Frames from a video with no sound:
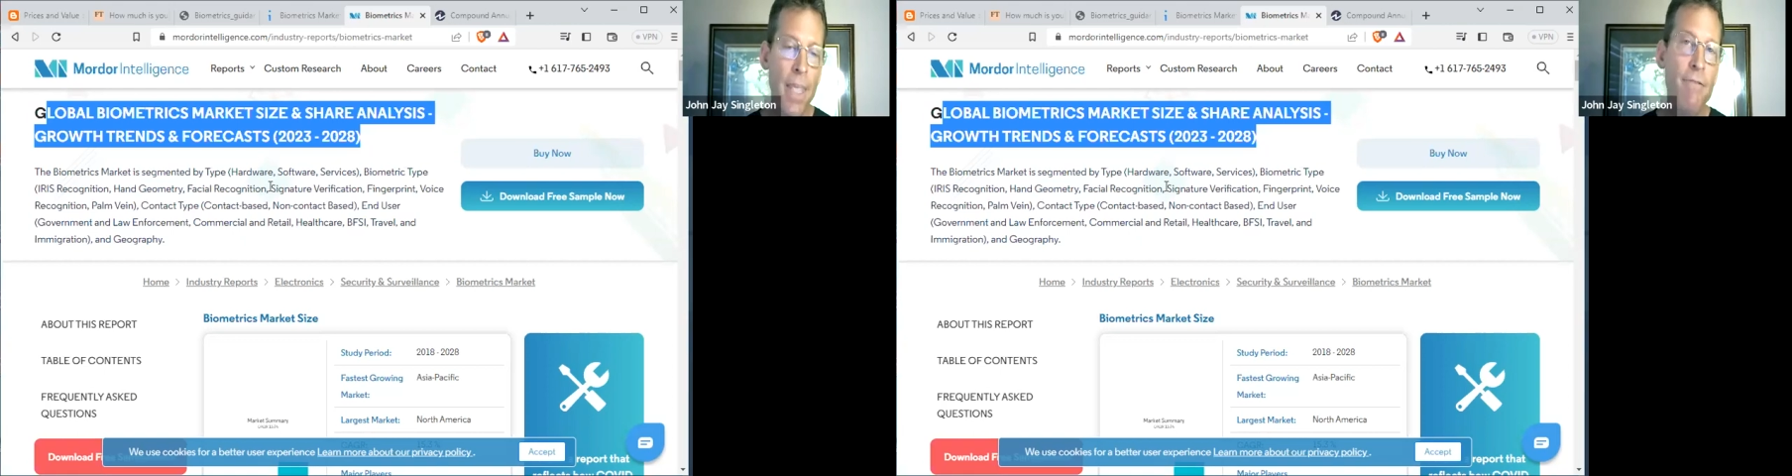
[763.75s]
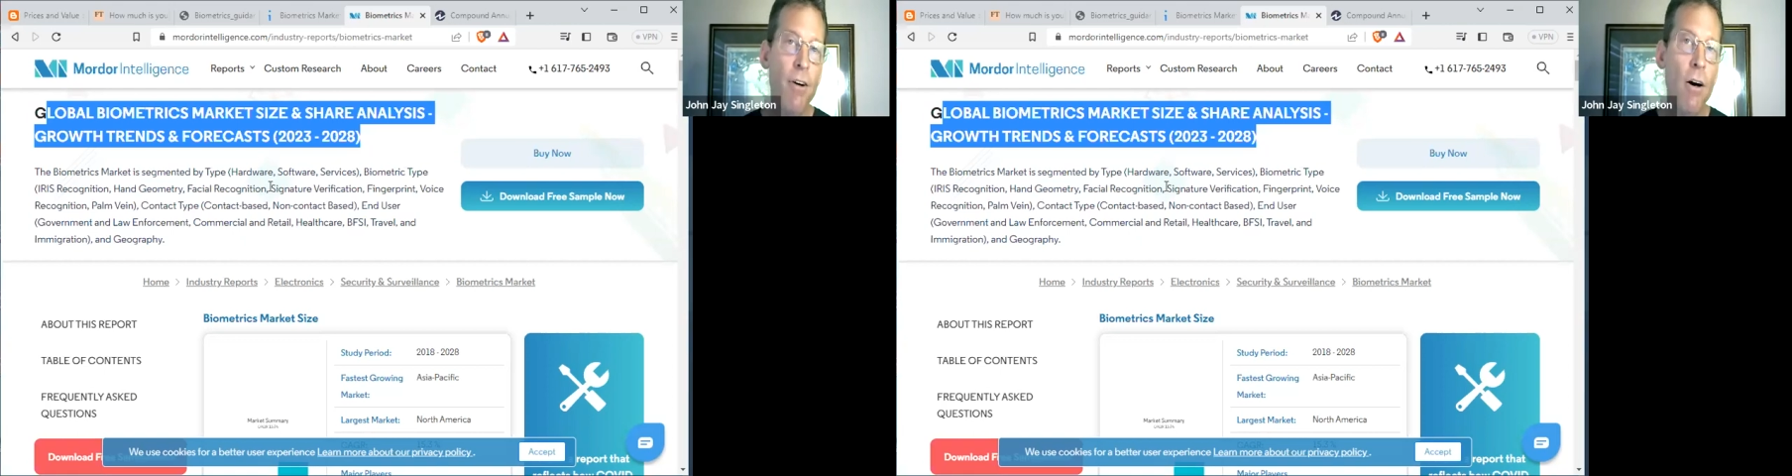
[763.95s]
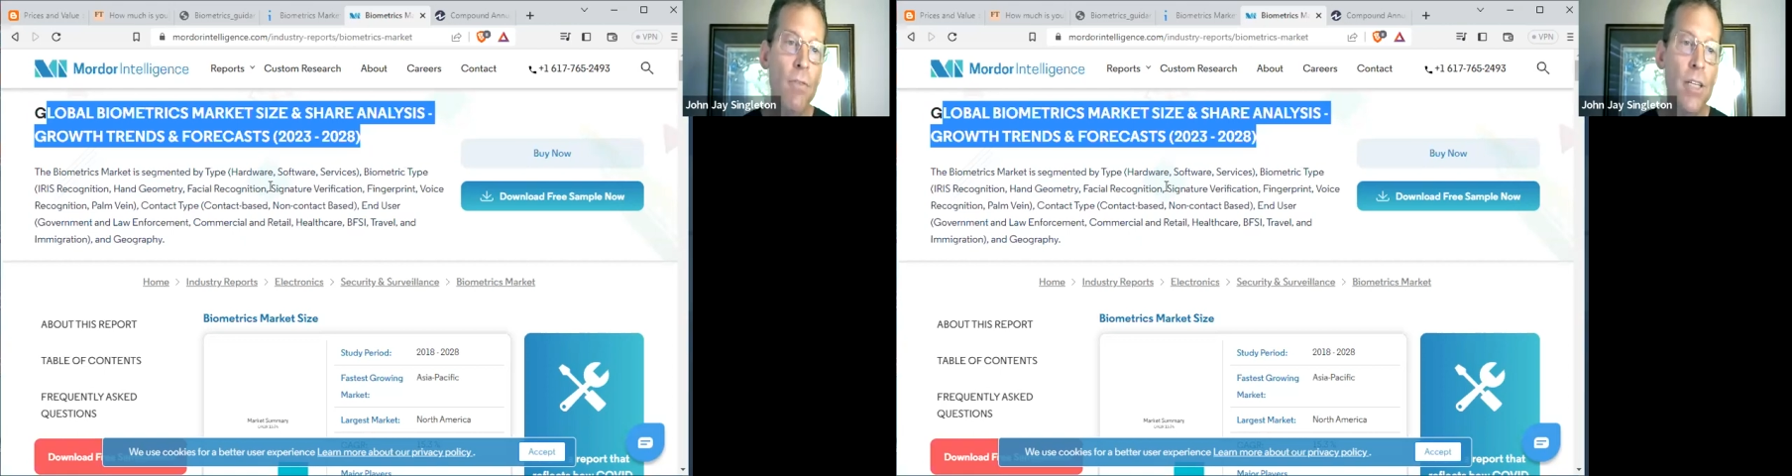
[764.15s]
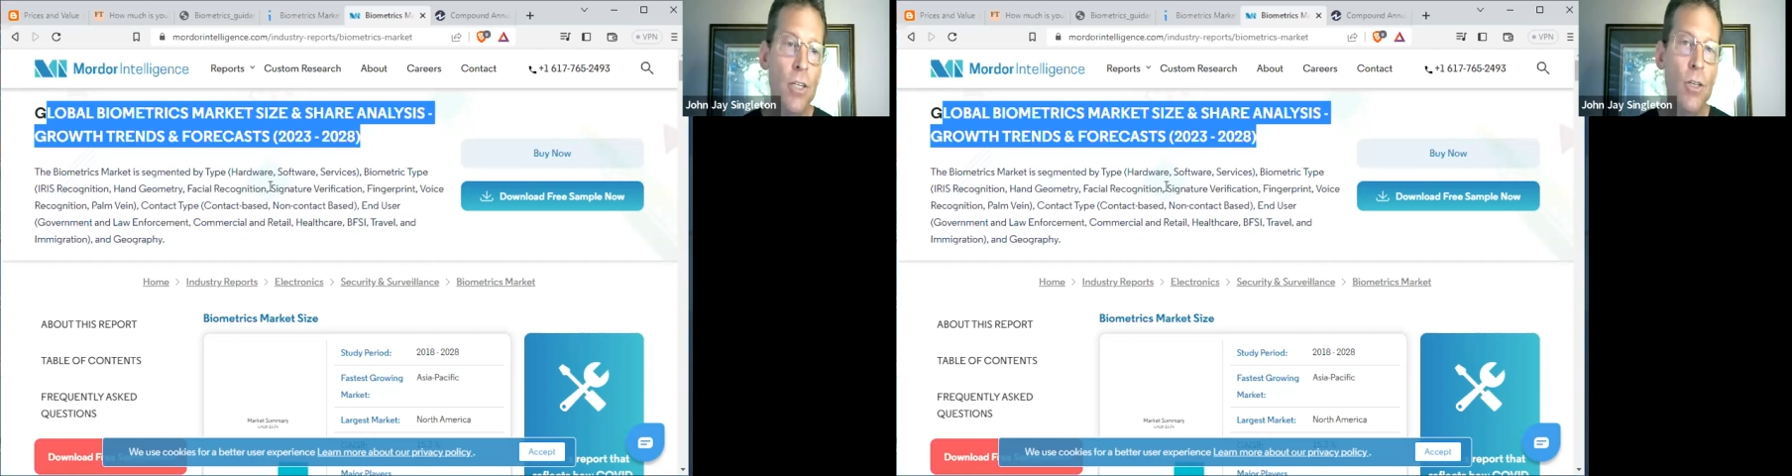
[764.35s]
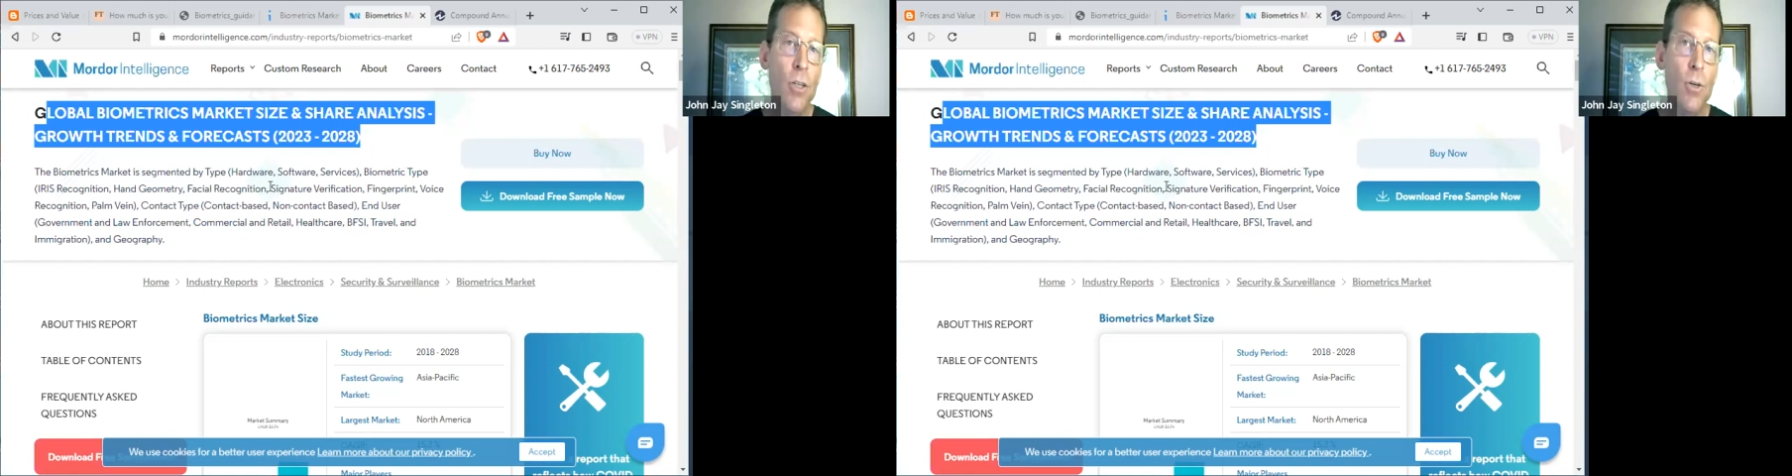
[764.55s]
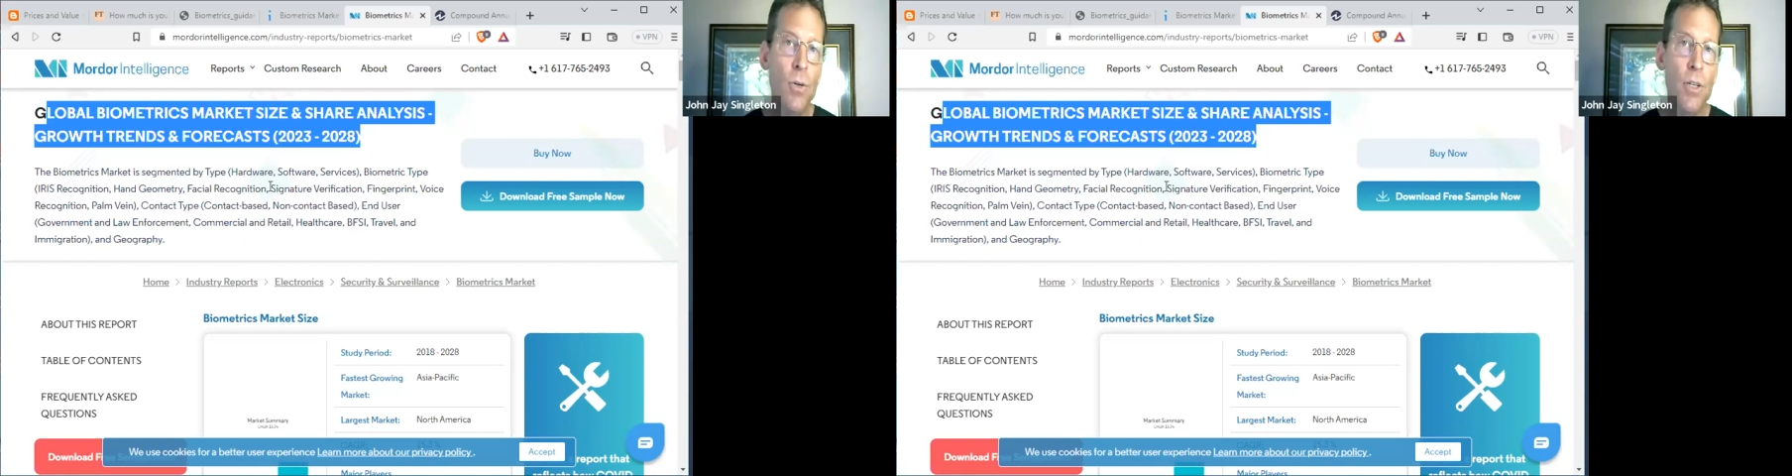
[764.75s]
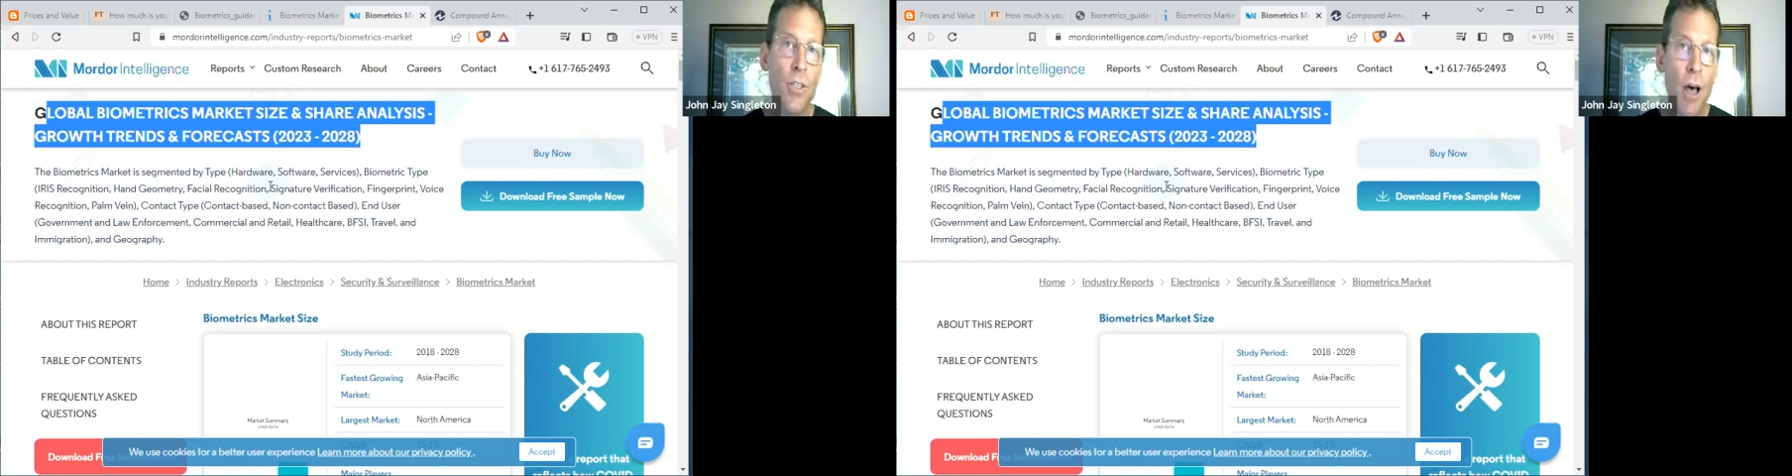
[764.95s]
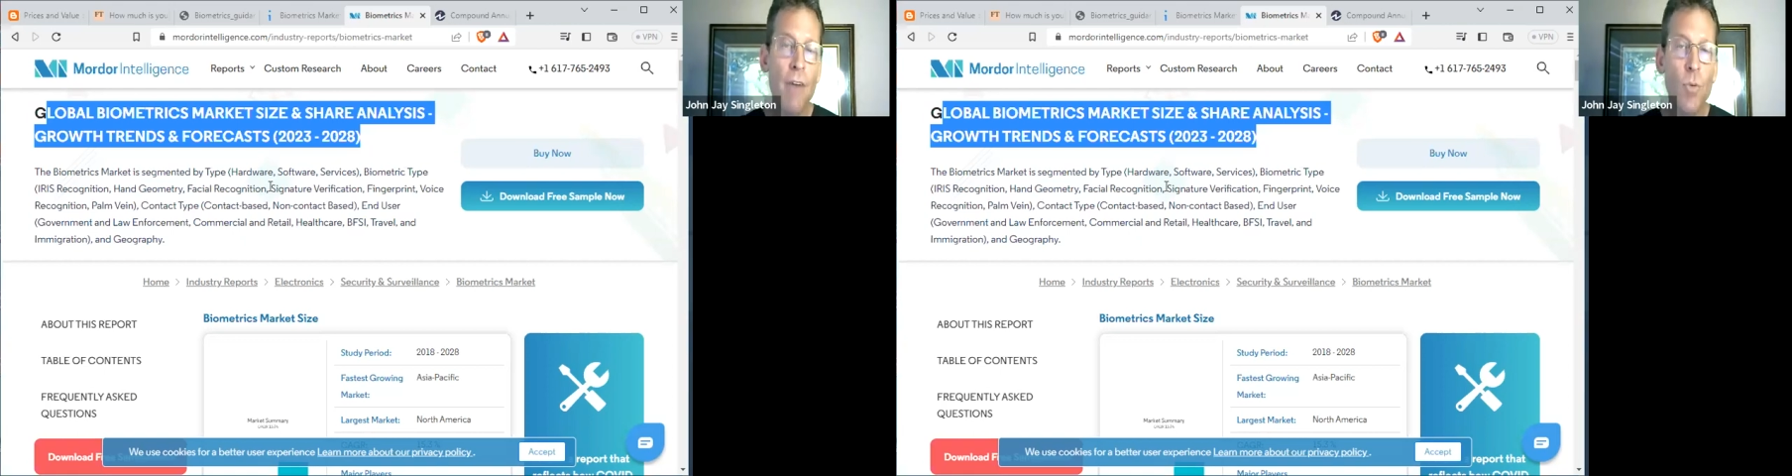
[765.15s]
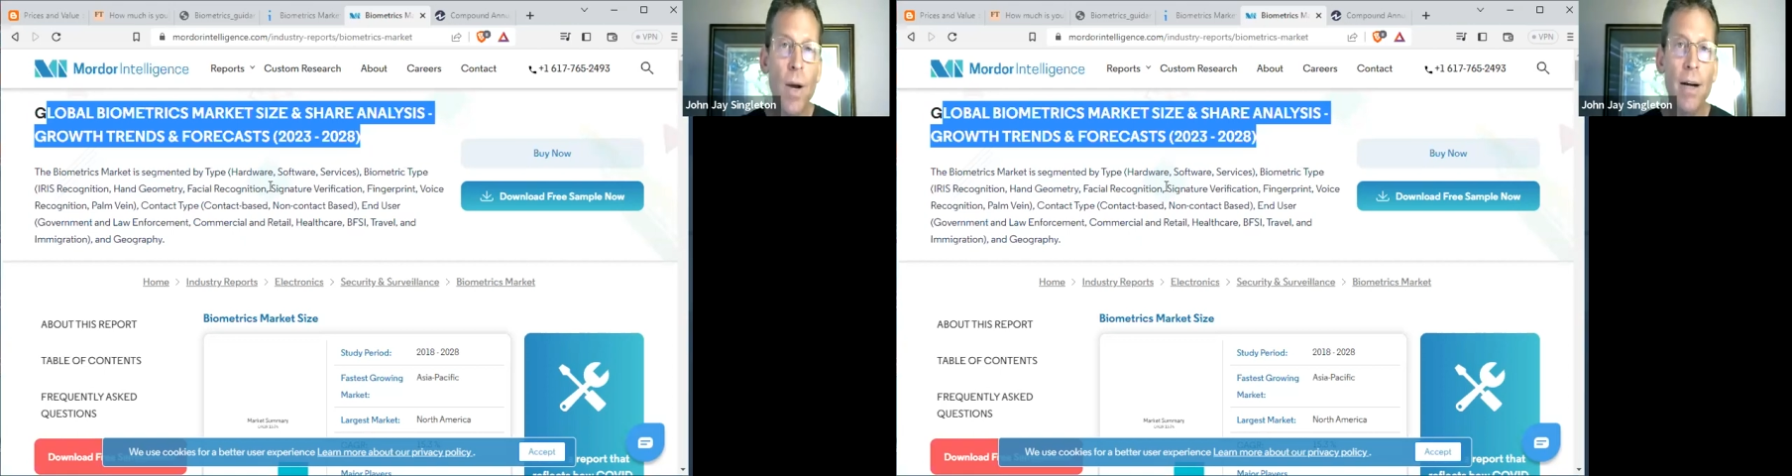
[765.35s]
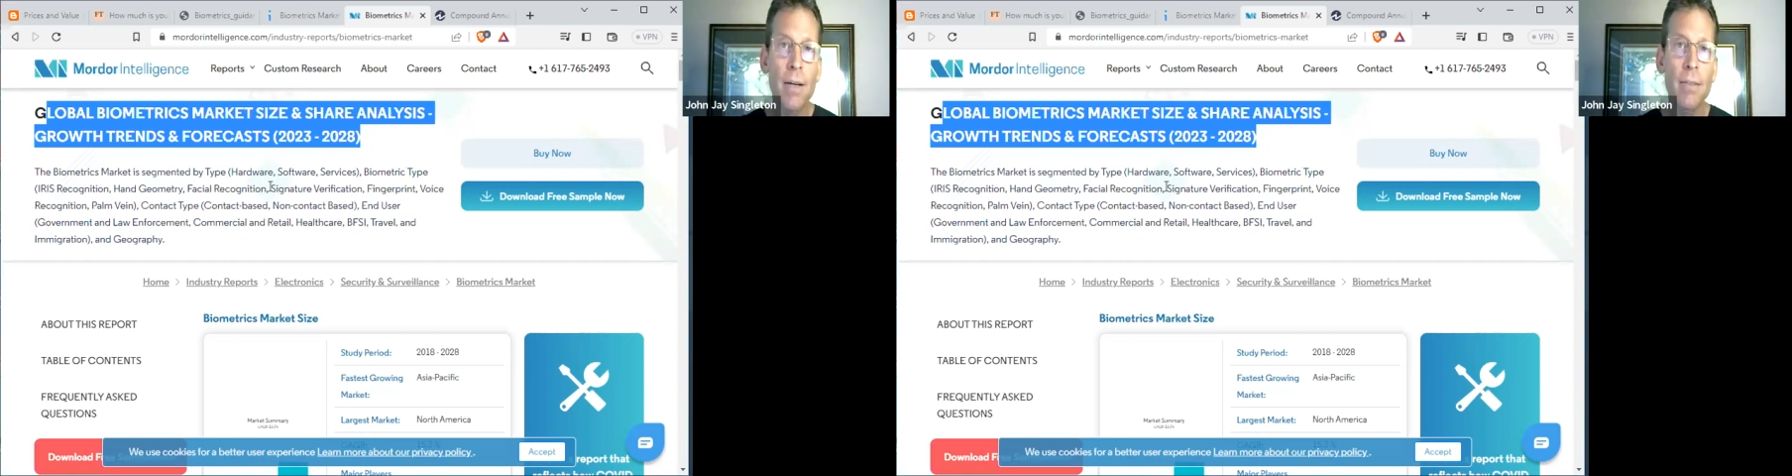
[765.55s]
evolved into
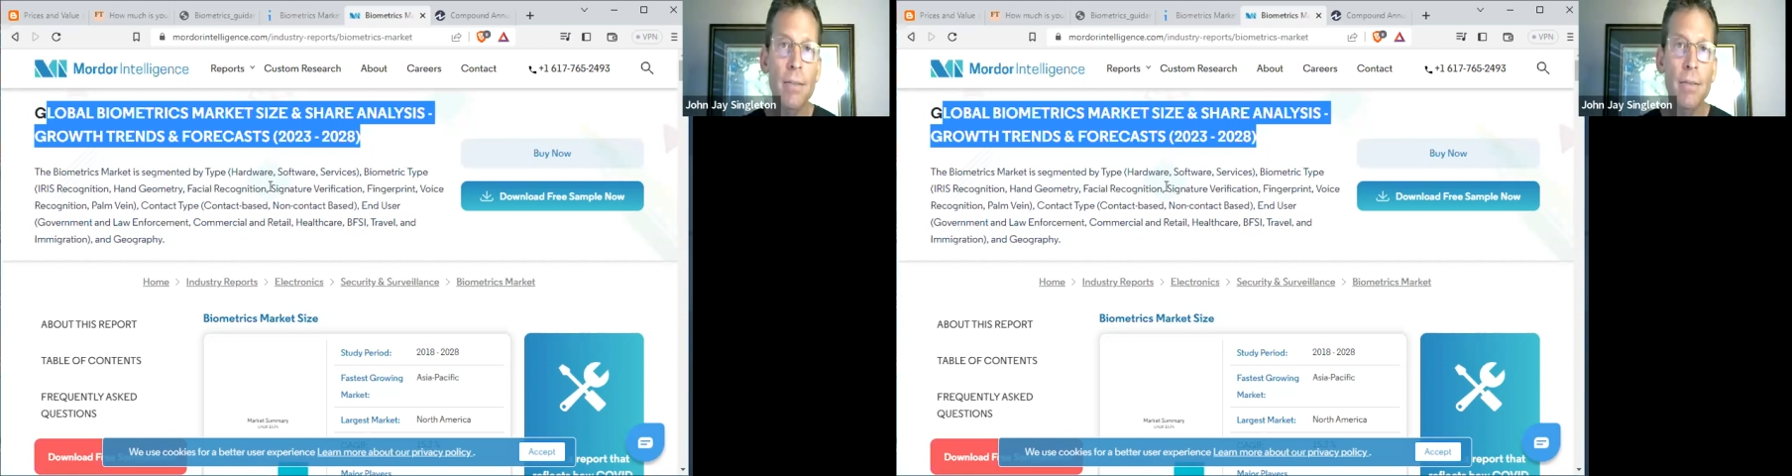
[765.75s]
software.